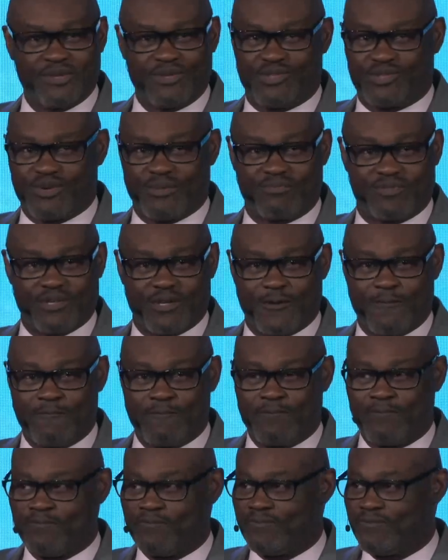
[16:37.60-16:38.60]
Scripture.
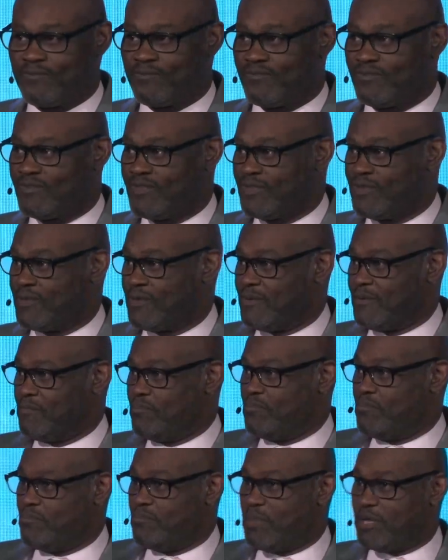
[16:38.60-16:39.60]

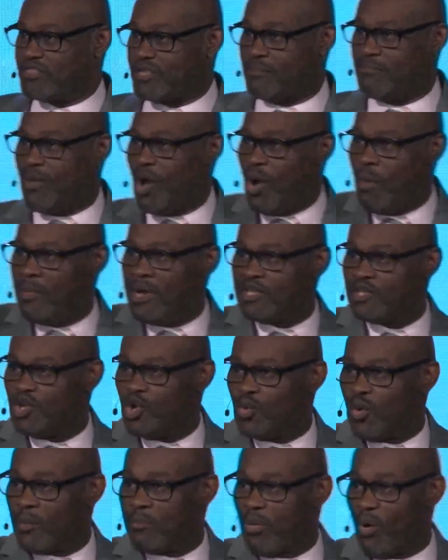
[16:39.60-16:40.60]
But the moment you
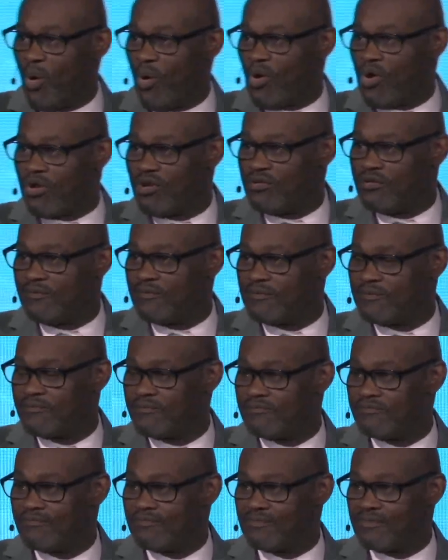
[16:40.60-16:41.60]
were born,
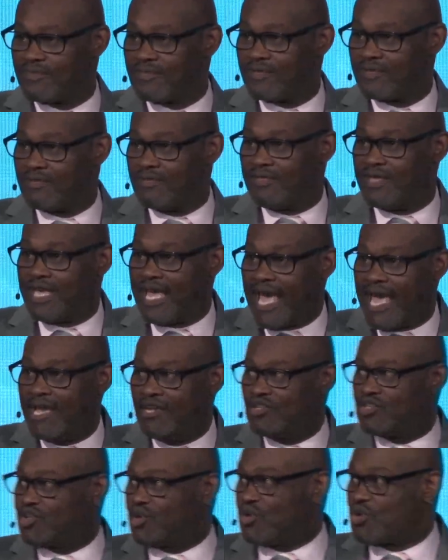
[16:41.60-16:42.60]
the
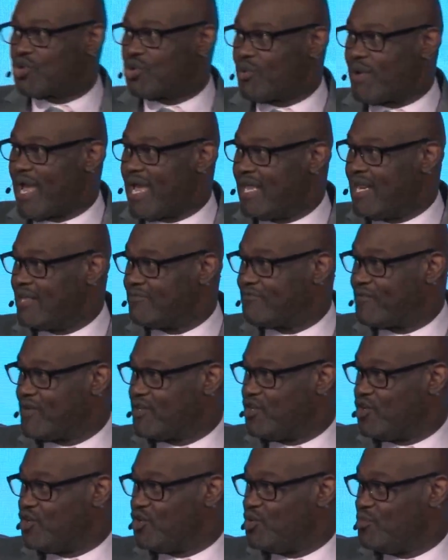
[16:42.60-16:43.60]
angel created for
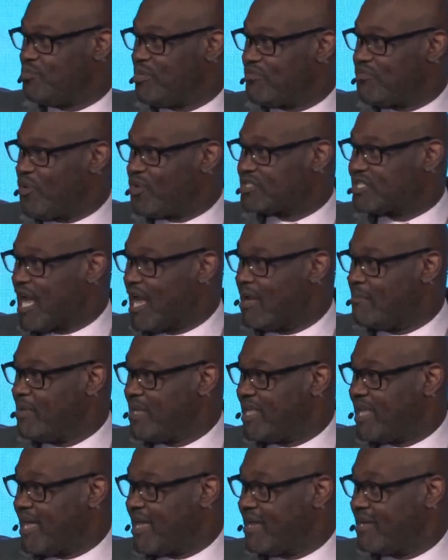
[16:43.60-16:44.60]
you before time
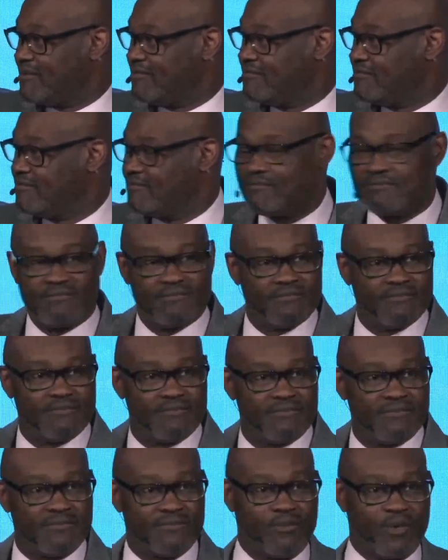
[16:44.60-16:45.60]
began
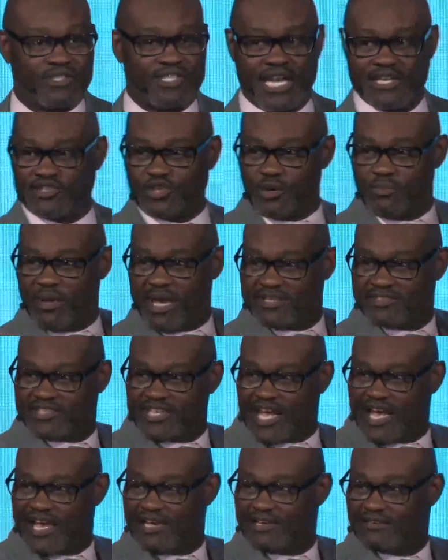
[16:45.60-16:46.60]
was at your
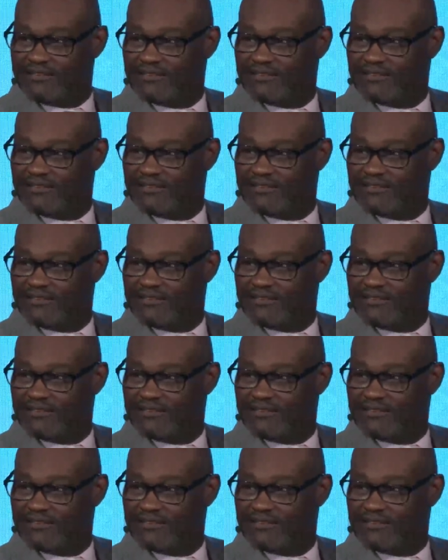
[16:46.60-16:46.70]
bedside.